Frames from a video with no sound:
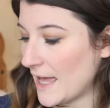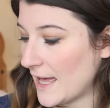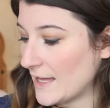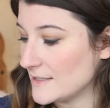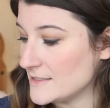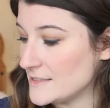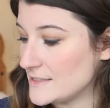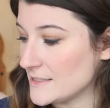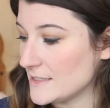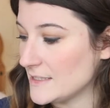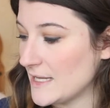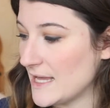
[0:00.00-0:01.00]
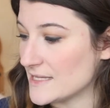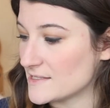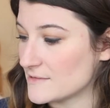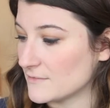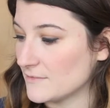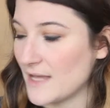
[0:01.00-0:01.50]
and
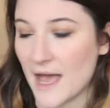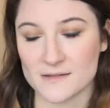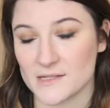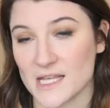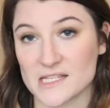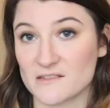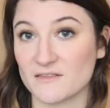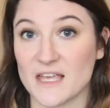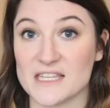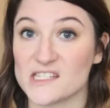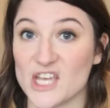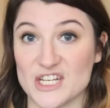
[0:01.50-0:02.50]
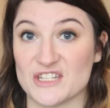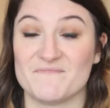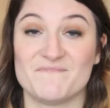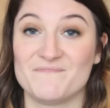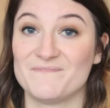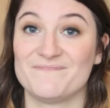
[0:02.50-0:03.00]
it's, yes, it's, it's good.
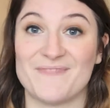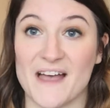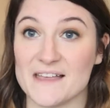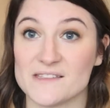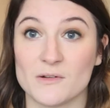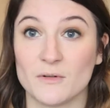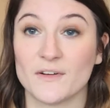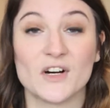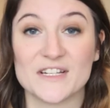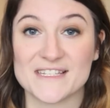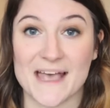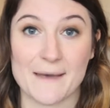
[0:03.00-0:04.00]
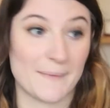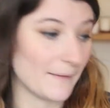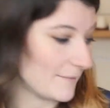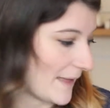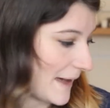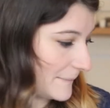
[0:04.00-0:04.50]
That is all I've got to say
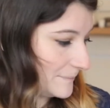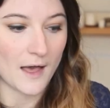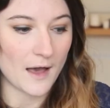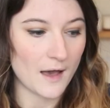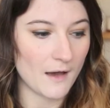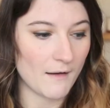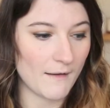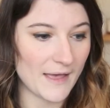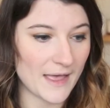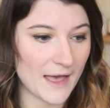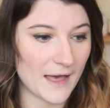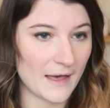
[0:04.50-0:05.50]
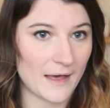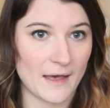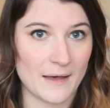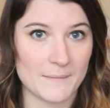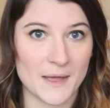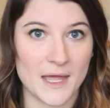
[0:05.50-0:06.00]
about that. I
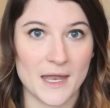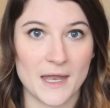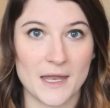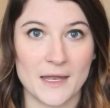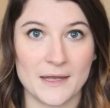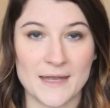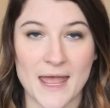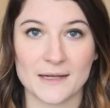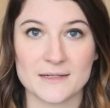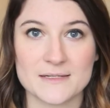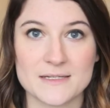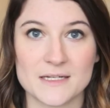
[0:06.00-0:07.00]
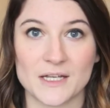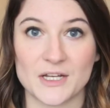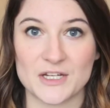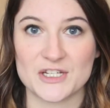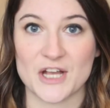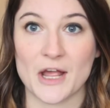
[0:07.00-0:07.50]
am next
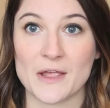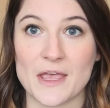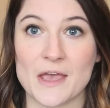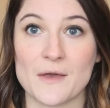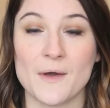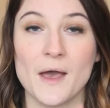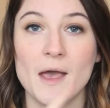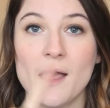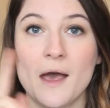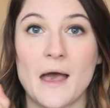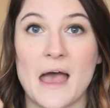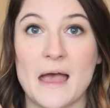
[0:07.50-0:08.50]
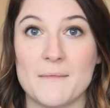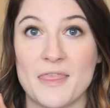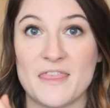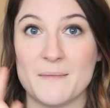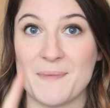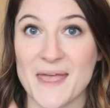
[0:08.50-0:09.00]
going to show you um,
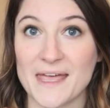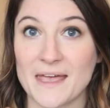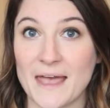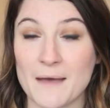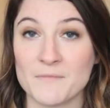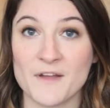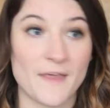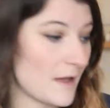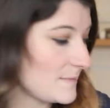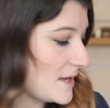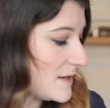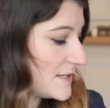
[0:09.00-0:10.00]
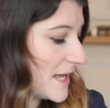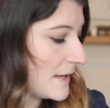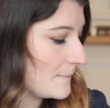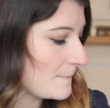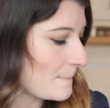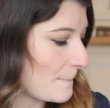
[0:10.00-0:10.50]
the big camera that I'm using.